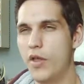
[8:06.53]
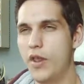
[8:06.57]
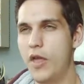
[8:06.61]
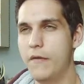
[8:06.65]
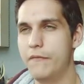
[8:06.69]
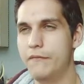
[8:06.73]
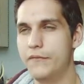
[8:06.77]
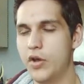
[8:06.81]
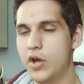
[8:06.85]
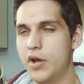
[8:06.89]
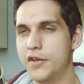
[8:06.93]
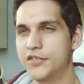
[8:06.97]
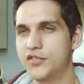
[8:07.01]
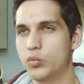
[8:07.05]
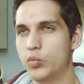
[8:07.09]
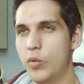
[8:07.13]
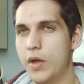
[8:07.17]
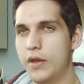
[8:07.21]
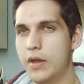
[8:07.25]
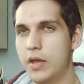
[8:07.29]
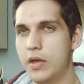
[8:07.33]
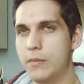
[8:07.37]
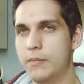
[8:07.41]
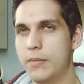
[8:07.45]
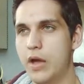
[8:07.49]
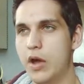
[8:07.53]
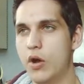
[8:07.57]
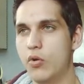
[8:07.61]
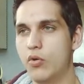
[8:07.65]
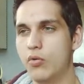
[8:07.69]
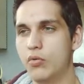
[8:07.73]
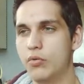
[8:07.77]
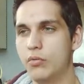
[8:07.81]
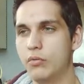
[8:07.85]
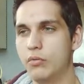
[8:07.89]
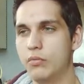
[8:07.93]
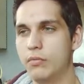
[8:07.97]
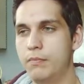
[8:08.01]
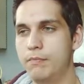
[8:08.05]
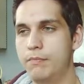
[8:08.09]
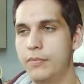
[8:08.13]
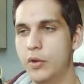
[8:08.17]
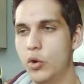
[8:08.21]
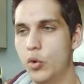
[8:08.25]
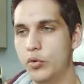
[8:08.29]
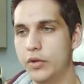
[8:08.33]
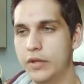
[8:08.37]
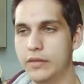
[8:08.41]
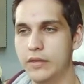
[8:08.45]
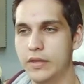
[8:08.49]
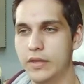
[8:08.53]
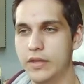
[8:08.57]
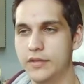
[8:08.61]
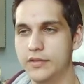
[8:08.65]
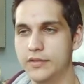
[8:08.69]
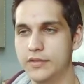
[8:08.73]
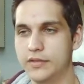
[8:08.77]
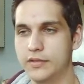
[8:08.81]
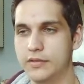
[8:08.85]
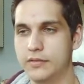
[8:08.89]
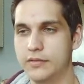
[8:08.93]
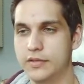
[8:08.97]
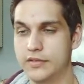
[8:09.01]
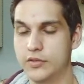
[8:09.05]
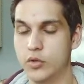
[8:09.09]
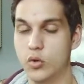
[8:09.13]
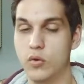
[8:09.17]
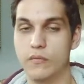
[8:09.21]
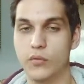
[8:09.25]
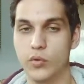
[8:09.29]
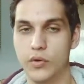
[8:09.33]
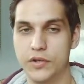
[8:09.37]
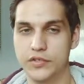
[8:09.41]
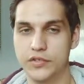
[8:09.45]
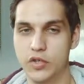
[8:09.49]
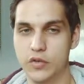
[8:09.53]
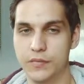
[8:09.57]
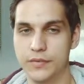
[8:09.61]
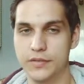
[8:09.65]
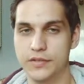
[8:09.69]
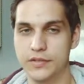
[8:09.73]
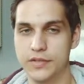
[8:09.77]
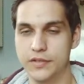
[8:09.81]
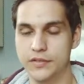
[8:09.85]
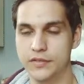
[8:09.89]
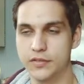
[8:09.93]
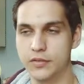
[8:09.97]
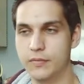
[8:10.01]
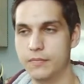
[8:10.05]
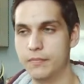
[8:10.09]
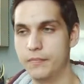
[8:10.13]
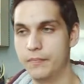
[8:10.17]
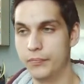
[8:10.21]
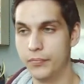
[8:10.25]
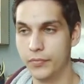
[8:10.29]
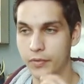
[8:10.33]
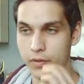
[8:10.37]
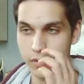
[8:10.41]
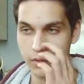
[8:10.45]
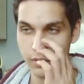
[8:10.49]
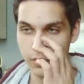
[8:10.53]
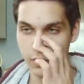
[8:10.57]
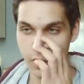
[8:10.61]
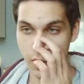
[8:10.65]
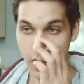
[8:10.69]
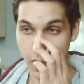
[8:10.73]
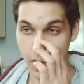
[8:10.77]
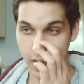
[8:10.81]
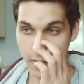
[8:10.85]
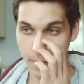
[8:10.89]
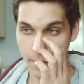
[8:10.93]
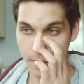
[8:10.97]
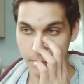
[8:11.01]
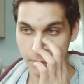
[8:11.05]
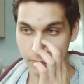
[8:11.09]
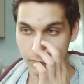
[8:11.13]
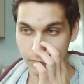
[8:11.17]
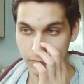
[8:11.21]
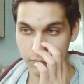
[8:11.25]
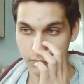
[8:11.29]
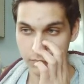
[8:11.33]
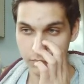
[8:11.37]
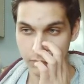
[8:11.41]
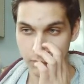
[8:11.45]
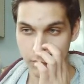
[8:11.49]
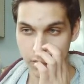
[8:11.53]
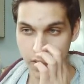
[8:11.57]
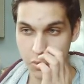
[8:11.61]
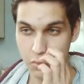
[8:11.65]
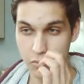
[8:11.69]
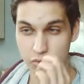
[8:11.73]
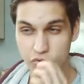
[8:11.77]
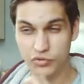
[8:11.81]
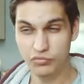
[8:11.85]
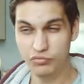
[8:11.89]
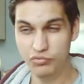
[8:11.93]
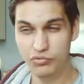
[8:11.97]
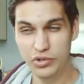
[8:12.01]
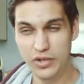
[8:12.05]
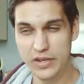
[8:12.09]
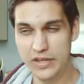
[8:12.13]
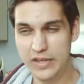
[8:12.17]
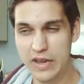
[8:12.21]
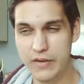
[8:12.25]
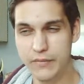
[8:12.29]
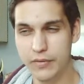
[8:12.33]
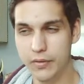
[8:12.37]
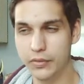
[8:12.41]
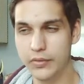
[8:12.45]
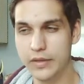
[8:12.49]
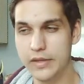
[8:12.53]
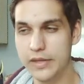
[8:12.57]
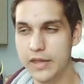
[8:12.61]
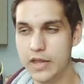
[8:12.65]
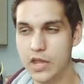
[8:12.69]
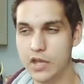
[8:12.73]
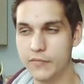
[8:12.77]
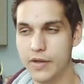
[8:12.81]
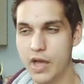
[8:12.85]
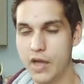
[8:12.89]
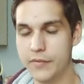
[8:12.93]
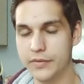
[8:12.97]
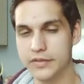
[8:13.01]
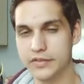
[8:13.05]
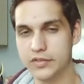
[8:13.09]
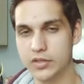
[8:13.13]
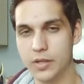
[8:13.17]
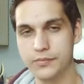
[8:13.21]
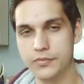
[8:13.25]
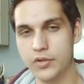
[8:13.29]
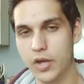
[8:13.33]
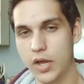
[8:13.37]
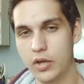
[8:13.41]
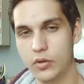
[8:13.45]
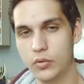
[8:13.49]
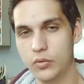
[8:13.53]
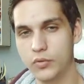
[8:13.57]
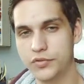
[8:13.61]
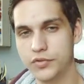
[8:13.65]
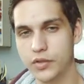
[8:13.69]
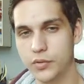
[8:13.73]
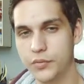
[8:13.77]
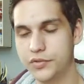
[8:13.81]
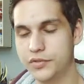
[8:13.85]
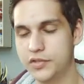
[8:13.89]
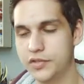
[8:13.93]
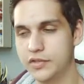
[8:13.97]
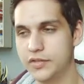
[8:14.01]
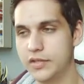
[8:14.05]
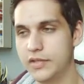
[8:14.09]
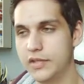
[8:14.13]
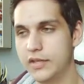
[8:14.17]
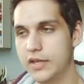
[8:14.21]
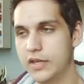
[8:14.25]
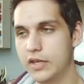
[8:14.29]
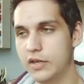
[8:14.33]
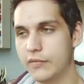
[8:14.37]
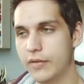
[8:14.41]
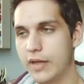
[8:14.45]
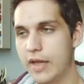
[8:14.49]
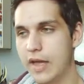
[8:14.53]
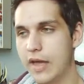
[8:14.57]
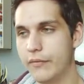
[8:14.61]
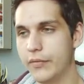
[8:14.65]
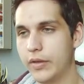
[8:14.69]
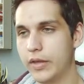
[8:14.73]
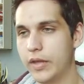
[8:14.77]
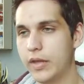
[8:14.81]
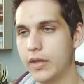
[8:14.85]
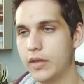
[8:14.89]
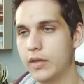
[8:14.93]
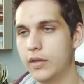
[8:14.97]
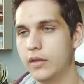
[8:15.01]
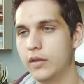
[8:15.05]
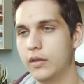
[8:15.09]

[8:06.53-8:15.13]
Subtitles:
first went about building this whole voiceover system, I wasn't really even thinking of having subtitles. I was just thinking of having